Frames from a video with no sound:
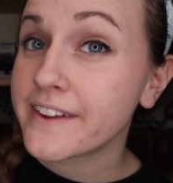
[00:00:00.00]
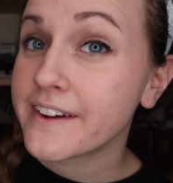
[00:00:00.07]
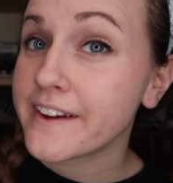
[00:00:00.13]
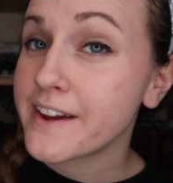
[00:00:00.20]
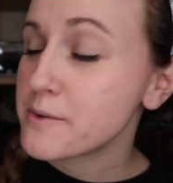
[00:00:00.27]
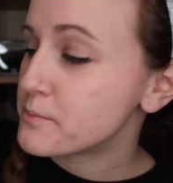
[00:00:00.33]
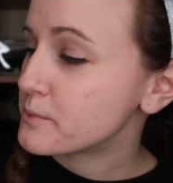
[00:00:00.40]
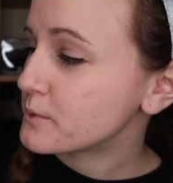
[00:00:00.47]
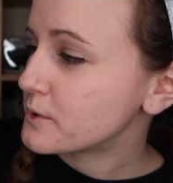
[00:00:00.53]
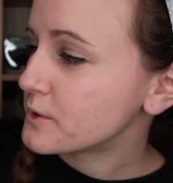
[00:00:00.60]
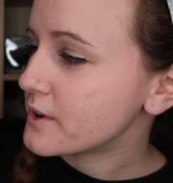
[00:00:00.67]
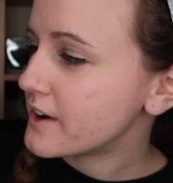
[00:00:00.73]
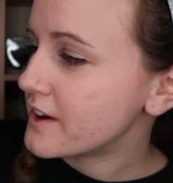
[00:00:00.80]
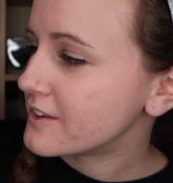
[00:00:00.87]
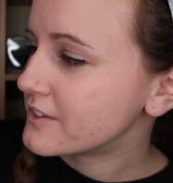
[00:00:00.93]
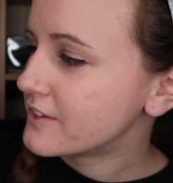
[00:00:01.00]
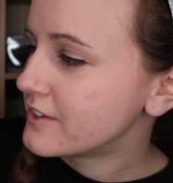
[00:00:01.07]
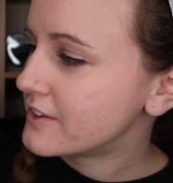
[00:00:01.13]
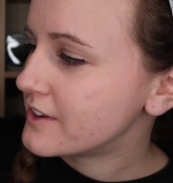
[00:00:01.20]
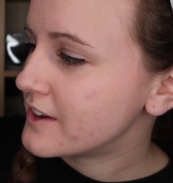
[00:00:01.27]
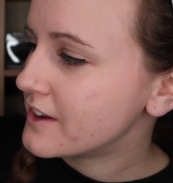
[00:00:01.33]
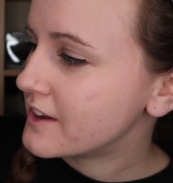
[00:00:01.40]
a hippogriff,
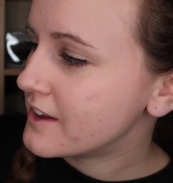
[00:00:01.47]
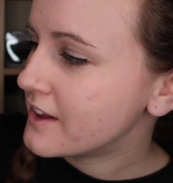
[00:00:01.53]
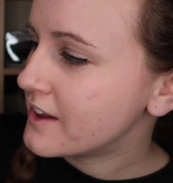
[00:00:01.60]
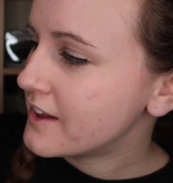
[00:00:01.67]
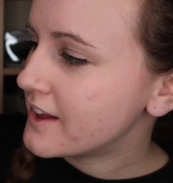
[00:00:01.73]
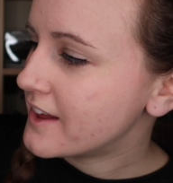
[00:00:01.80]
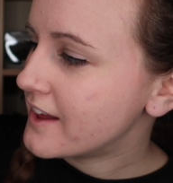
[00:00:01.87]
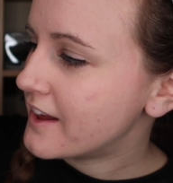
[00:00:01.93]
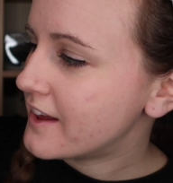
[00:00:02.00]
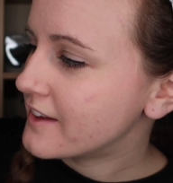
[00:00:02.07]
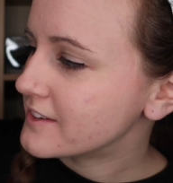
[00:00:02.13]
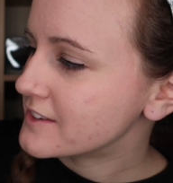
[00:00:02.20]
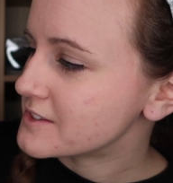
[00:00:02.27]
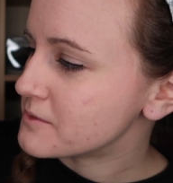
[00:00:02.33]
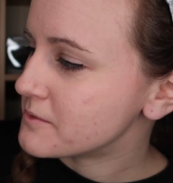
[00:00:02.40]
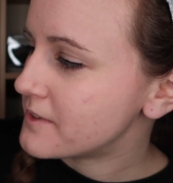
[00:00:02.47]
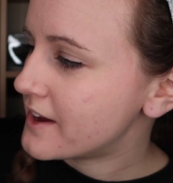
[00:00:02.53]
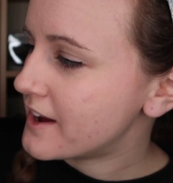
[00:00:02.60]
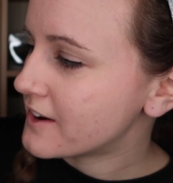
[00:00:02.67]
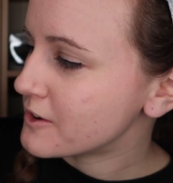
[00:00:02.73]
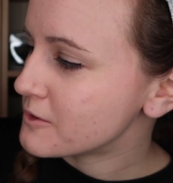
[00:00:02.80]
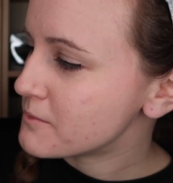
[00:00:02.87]
some
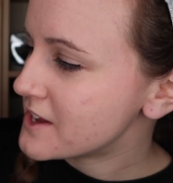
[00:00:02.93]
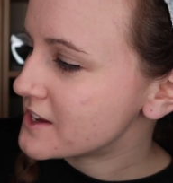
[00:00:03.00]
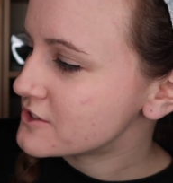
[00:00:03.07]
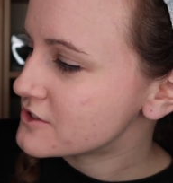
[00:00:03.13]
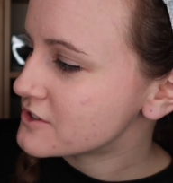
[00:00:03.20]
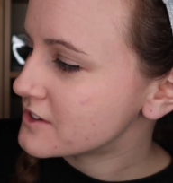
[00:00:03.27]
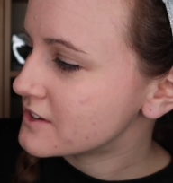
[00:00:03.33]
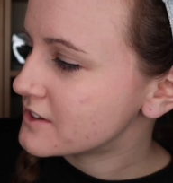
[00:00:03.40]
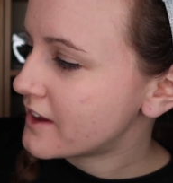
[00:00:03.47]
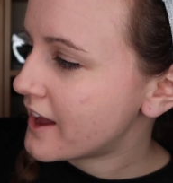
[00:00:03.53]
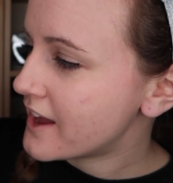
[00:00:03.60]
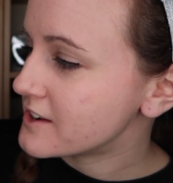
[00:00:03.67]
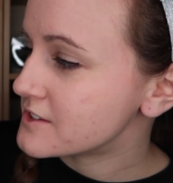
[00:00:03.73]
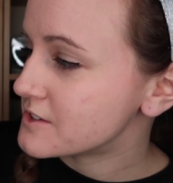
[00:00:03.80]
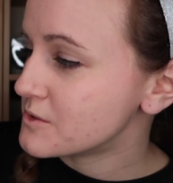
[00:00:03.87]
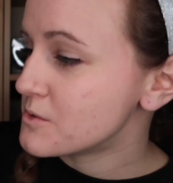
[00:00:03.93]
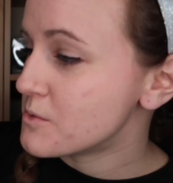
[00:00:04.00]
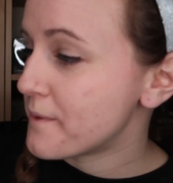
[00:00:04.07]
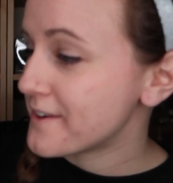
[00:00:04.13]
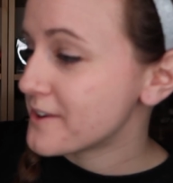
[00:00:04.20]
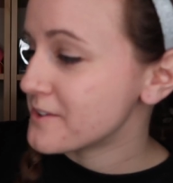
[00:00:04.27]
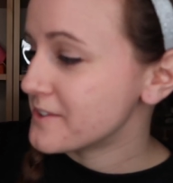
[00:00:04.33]
acromantula, and a
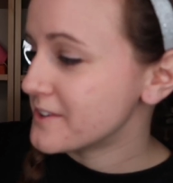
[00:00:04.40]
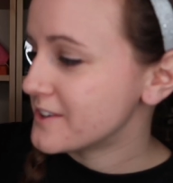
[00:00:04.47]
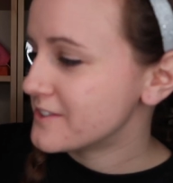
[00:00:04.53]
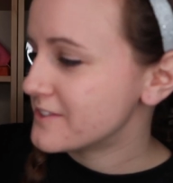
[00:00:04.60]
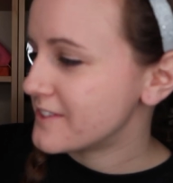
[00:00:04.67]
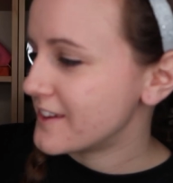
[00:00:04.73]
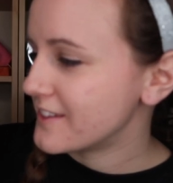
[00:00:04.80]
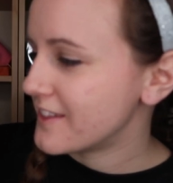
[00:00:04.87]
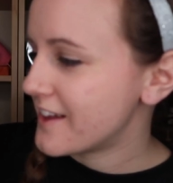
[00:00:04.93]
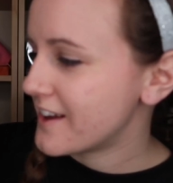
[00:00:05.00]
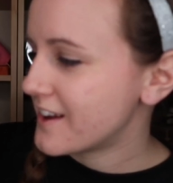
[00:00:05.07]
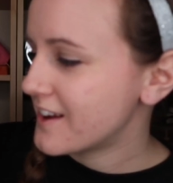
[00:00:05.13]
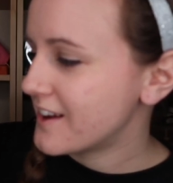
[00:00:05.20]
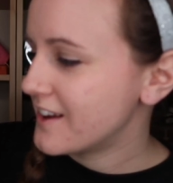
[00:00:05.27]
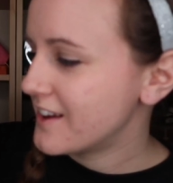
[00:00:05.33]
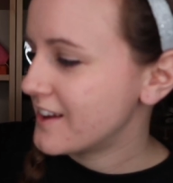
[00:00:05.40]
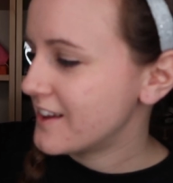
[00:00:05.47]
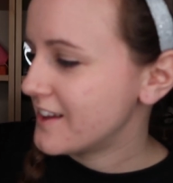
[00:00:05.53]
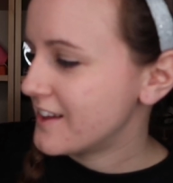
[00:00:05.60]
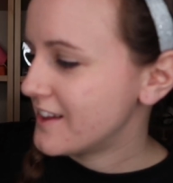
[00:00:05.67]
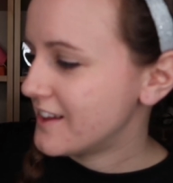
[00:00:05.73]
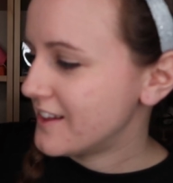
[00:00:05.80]
werewolf. I like
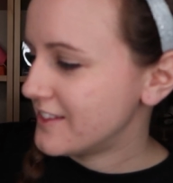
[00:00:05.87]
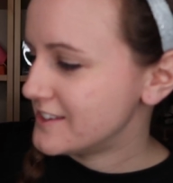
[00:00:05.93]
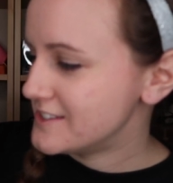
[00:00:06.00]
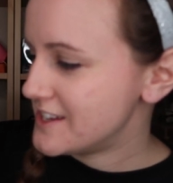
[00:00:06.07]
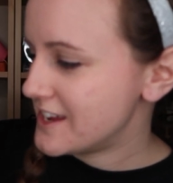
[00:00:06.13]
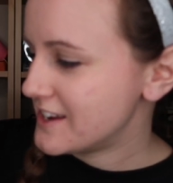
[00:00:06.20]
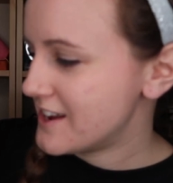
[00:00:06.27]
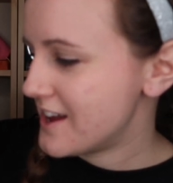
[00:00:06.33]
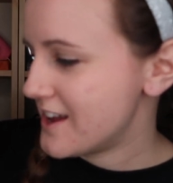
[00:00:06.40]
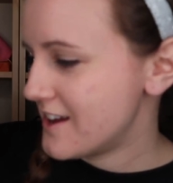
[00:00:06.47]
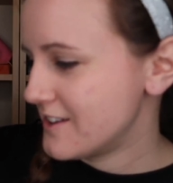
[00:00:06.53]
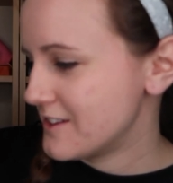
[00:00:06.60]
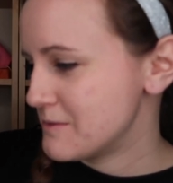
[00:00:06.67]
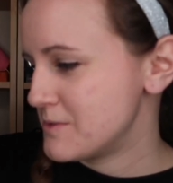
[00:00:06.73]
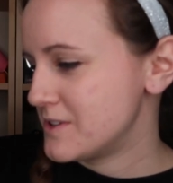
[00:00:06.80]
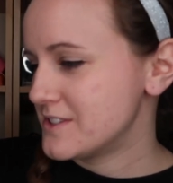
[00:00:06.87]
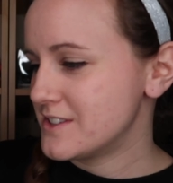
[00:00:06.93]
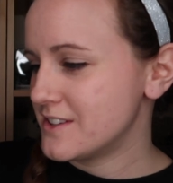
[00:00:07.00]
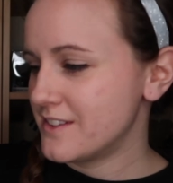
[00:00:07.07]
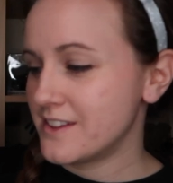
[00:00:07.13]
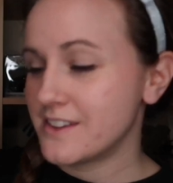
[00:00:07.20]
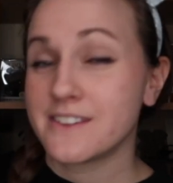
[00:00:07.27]
the day-night element
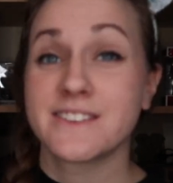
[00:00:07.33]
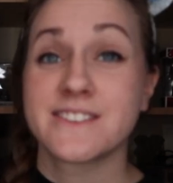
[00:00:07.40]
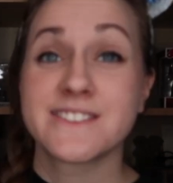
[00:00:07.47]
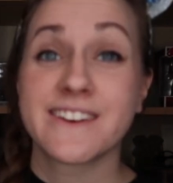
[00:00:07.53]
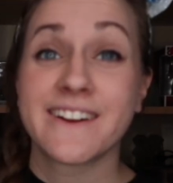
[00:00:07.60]
to this.